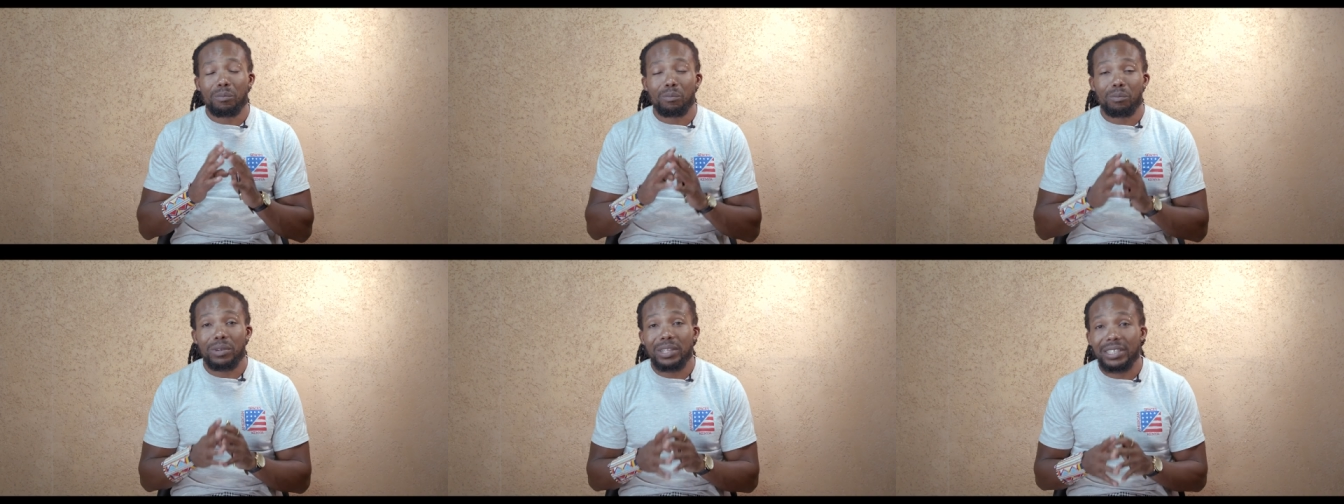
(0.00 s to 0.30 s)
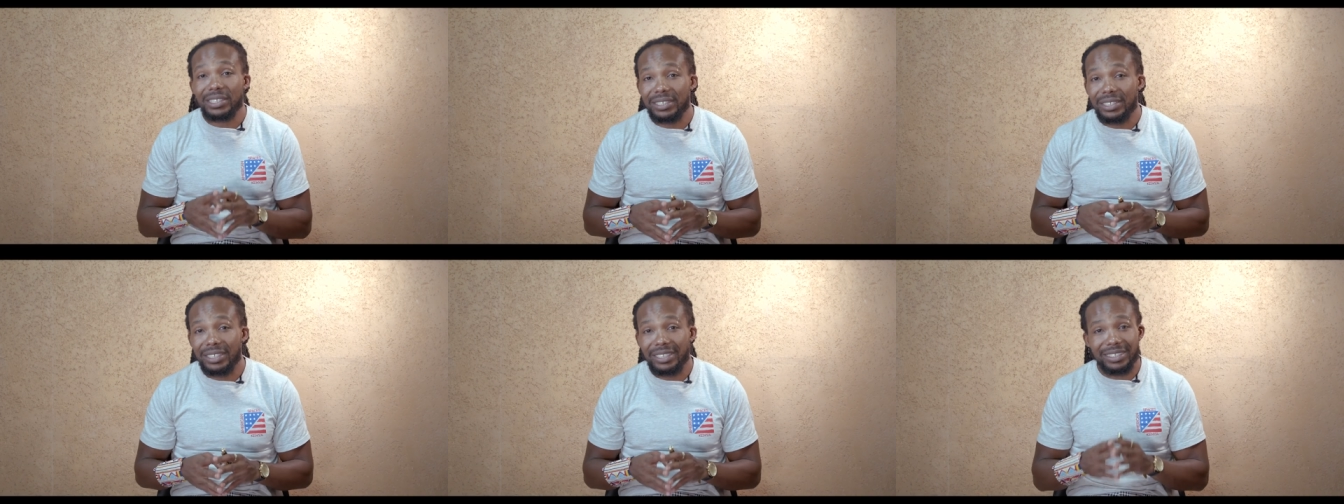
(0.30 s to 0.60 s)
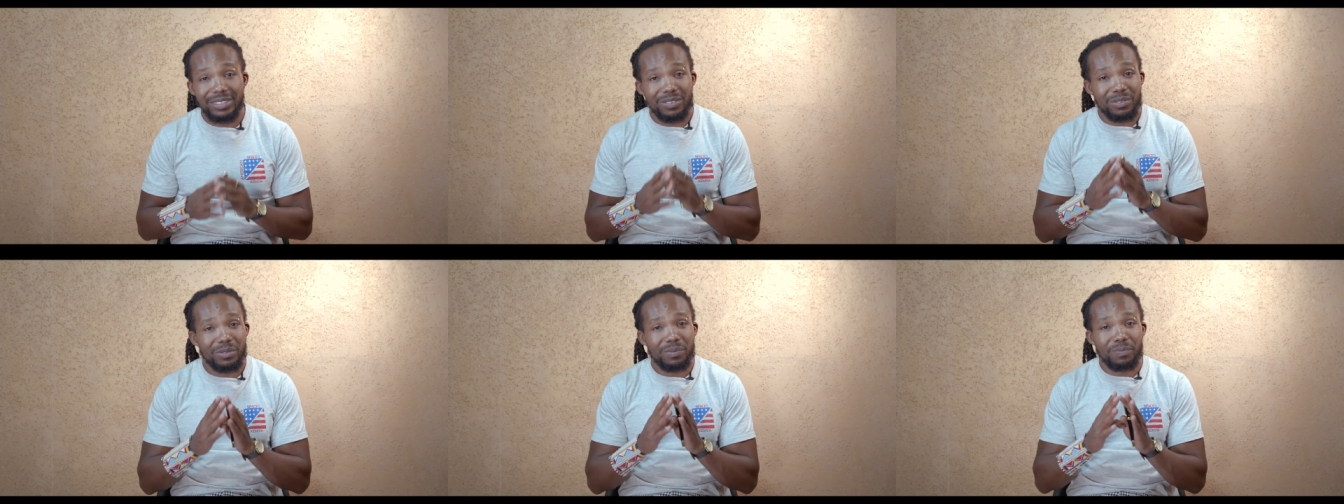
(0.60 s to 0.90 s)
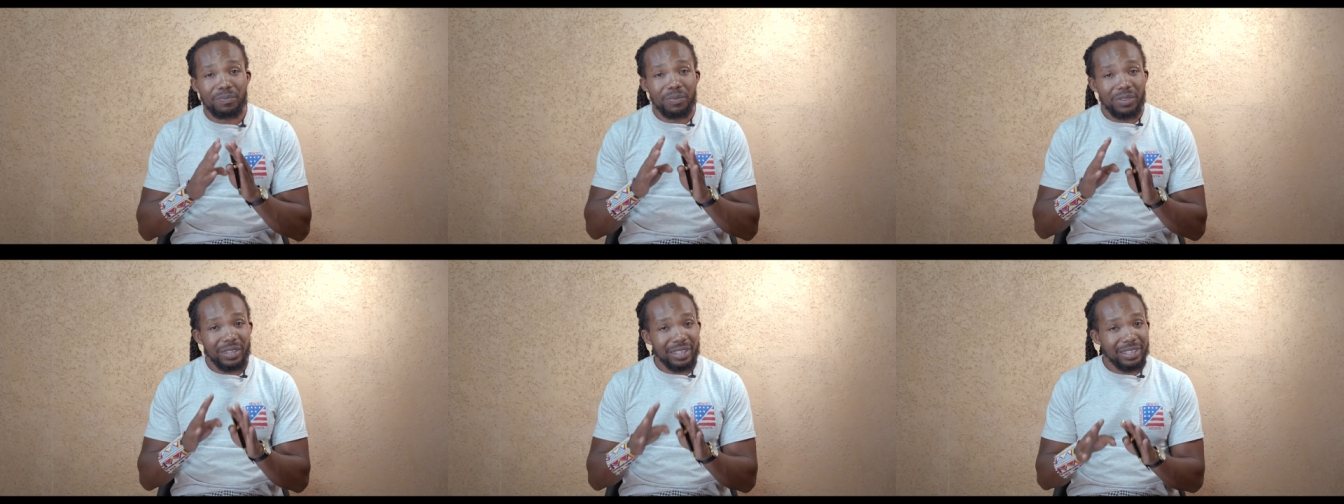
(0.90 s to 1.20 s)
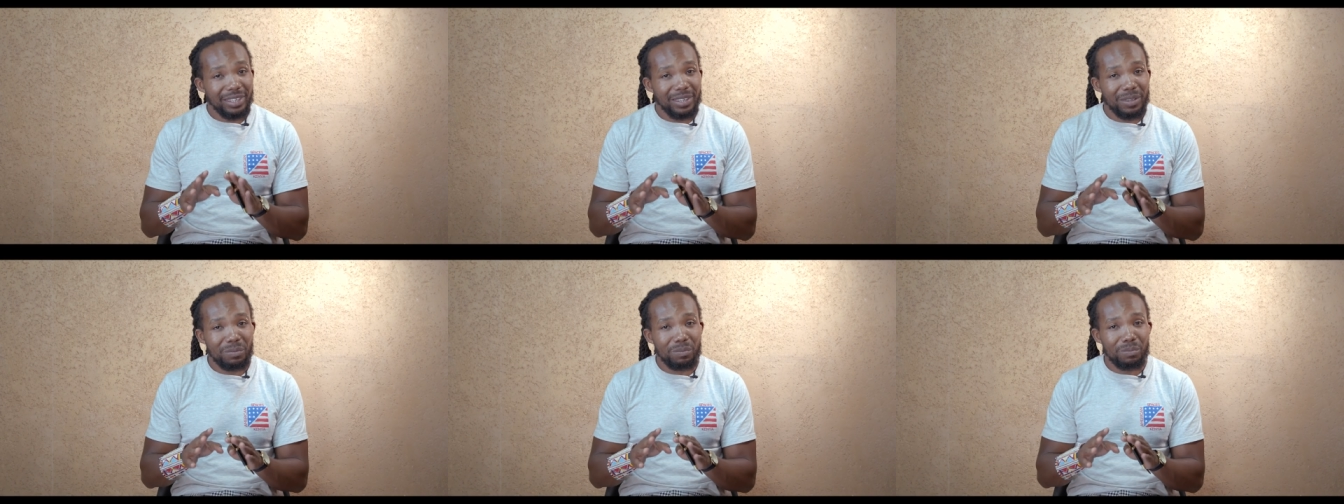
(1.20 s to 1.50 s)
please just
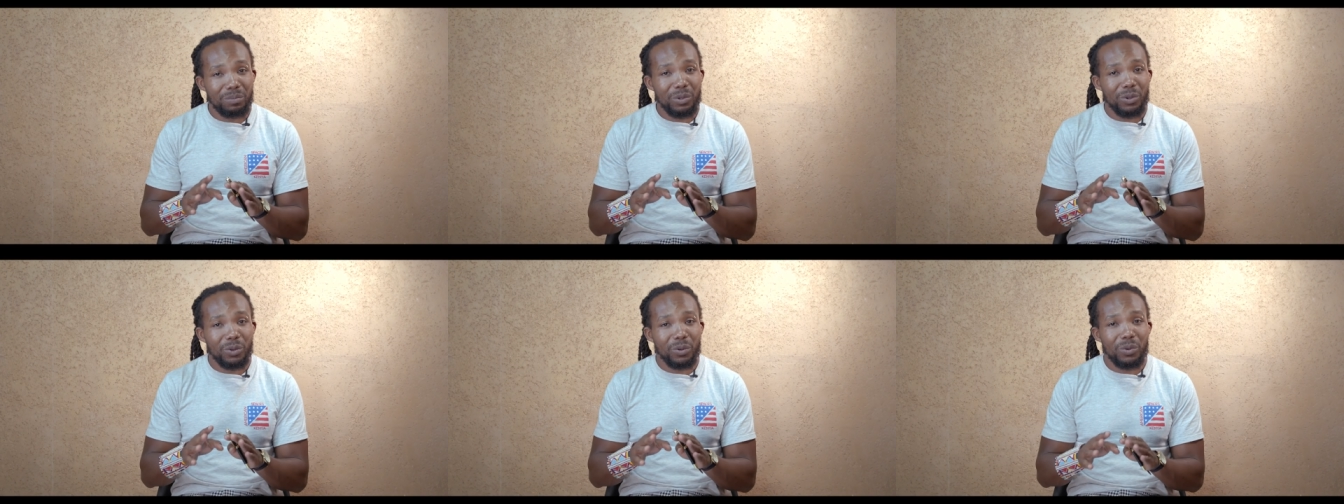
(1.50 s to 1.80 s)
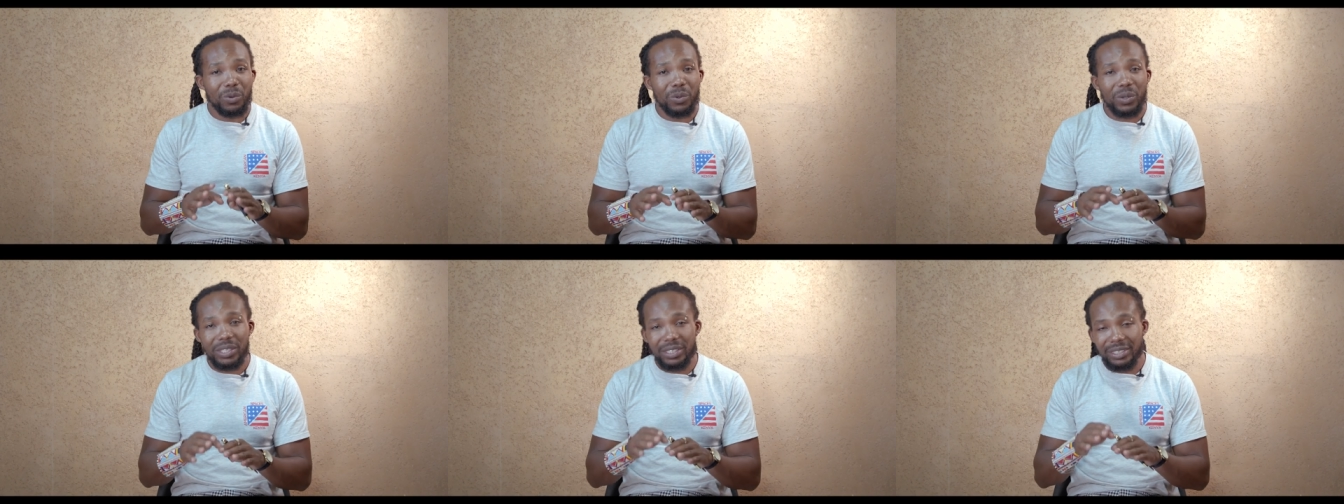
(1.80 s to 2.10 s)
keep your cool,